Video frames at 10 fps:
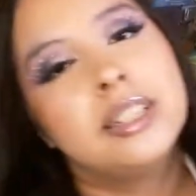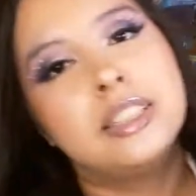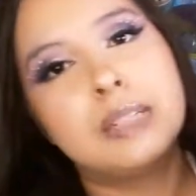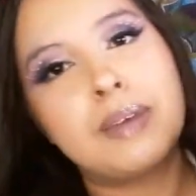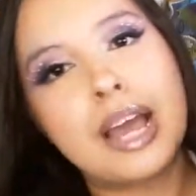This
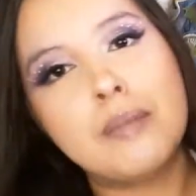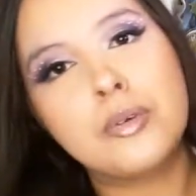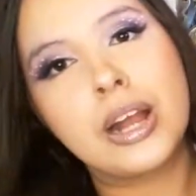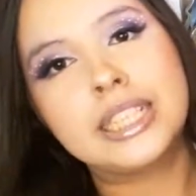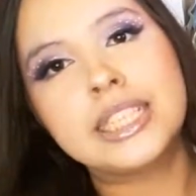is my
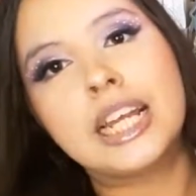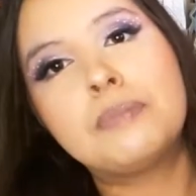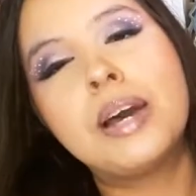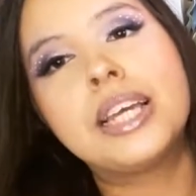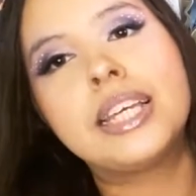Miraculous
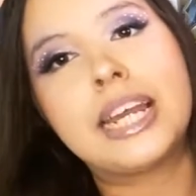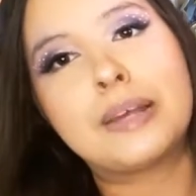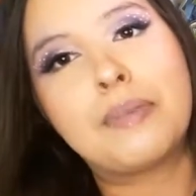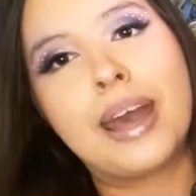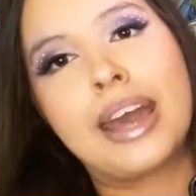Ladybug Eat
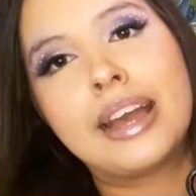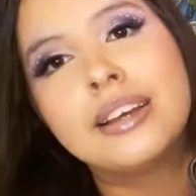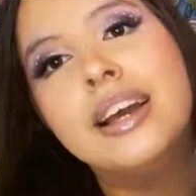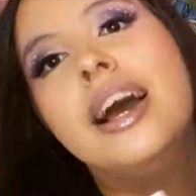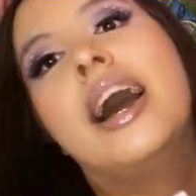a Bag.
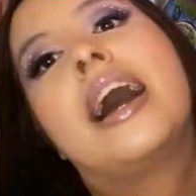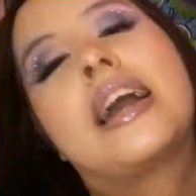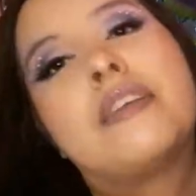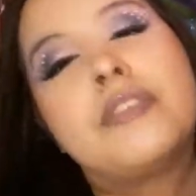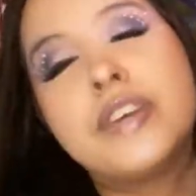I
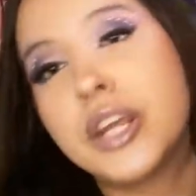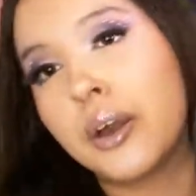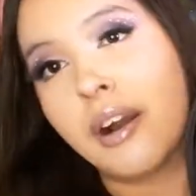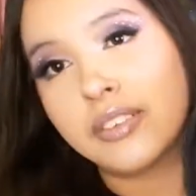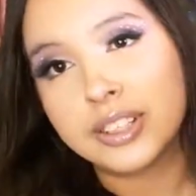have a
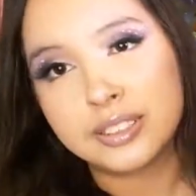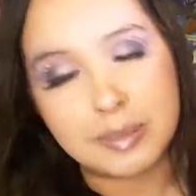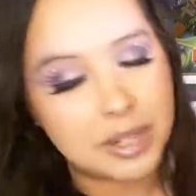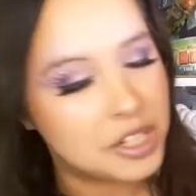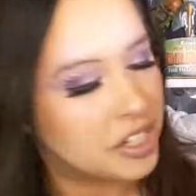video on this
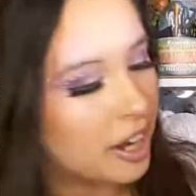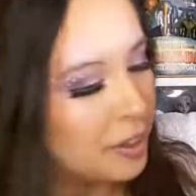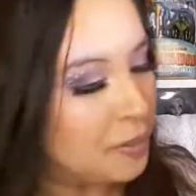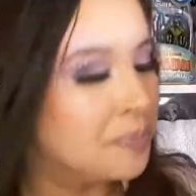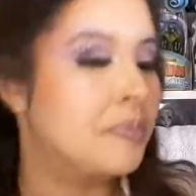on my
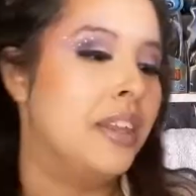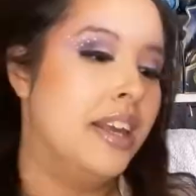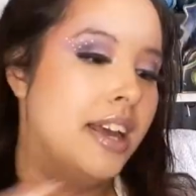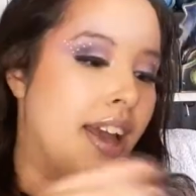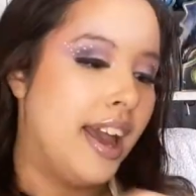channel.
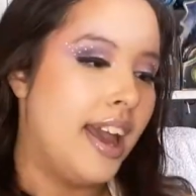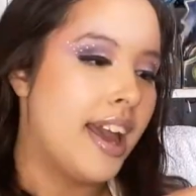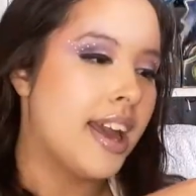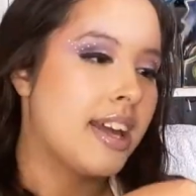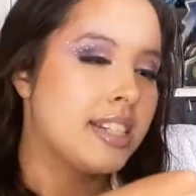
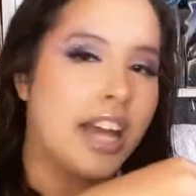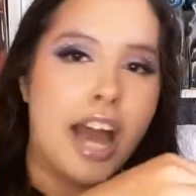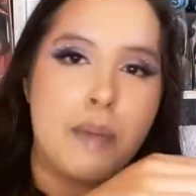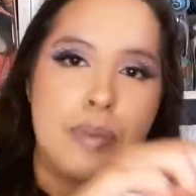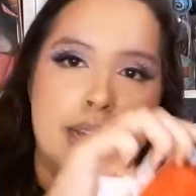And
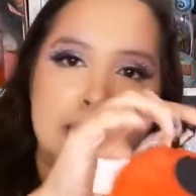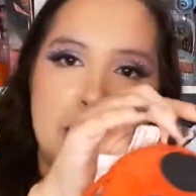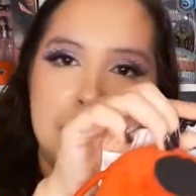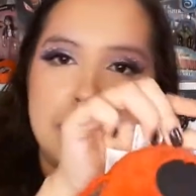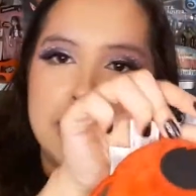I picked
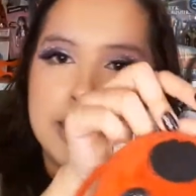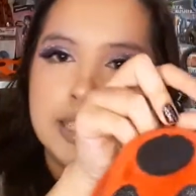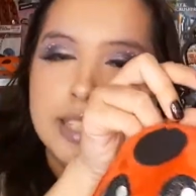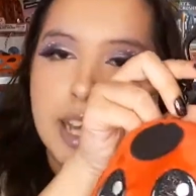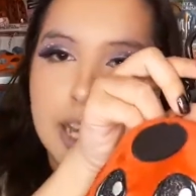up
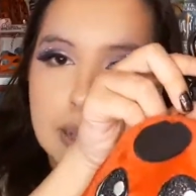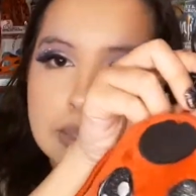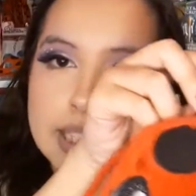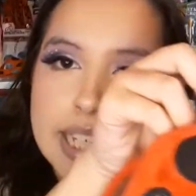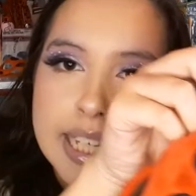this
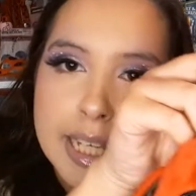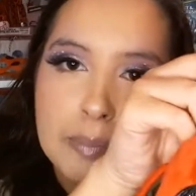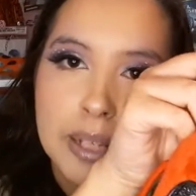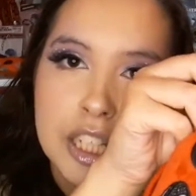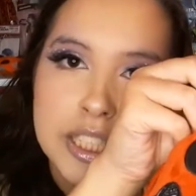Tiki
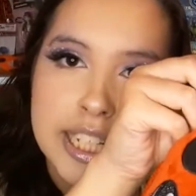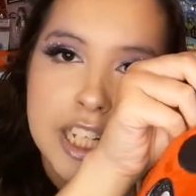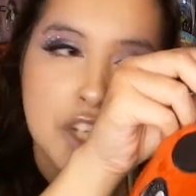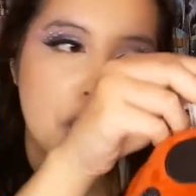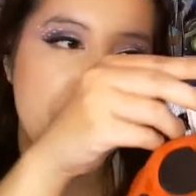plush
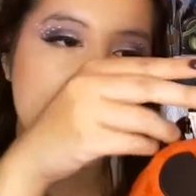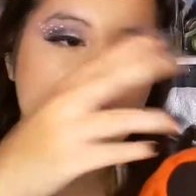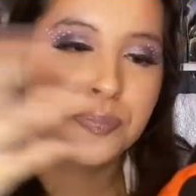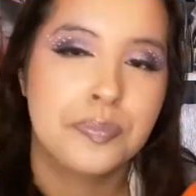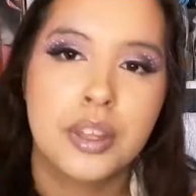keychain
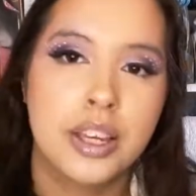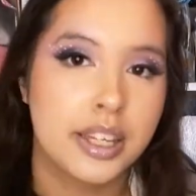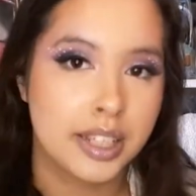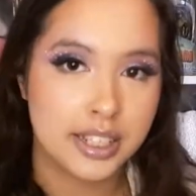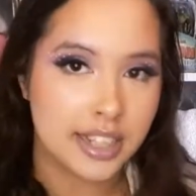
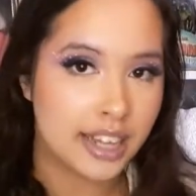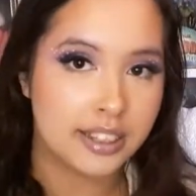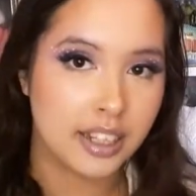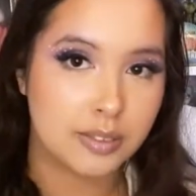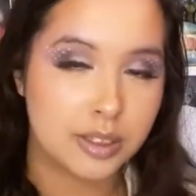because I
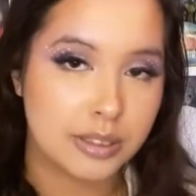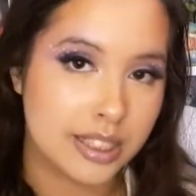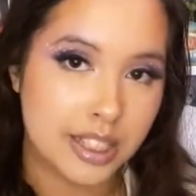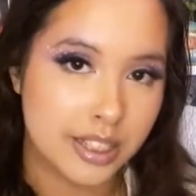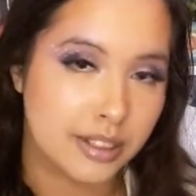thought it was
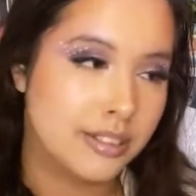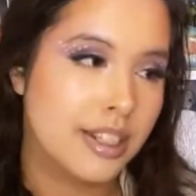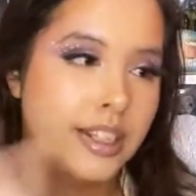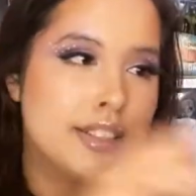really cute.